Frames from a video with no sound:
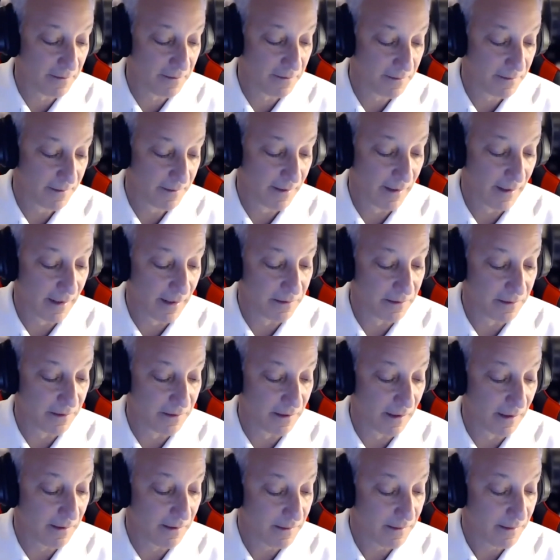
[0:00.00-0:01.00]
and
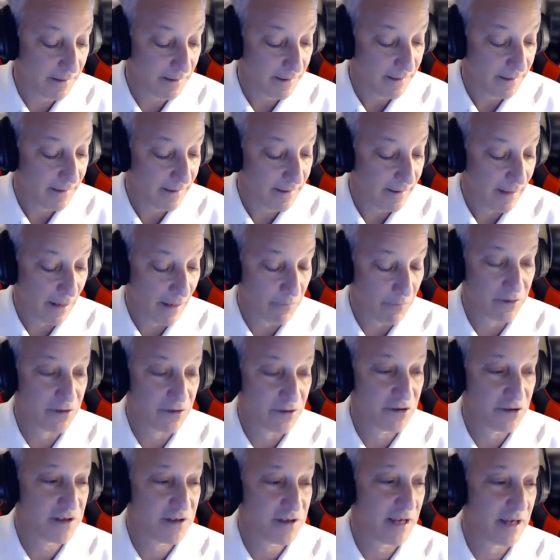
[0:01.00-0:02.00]
I would
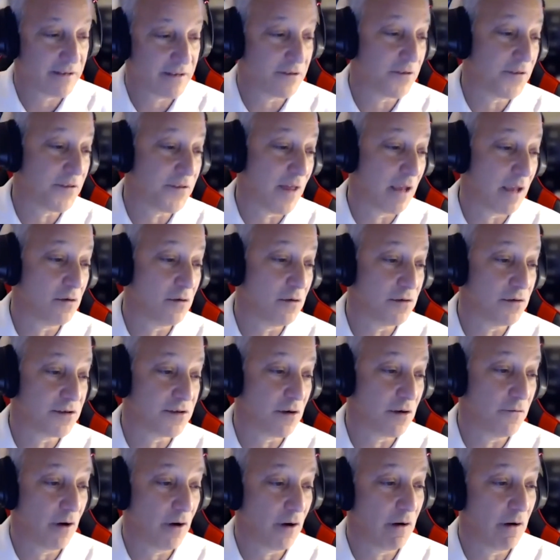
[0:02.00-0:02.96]
just like to thank you so very